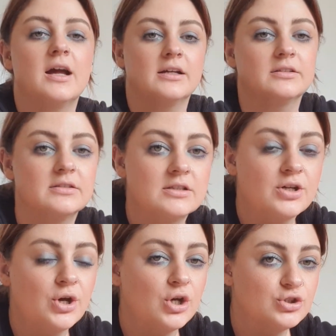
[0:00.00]
and
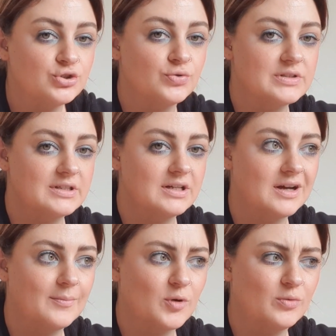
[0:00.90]
shorts in here.
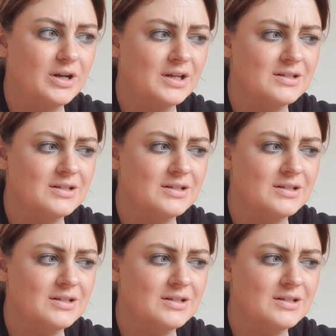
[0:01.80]
I'm not wearing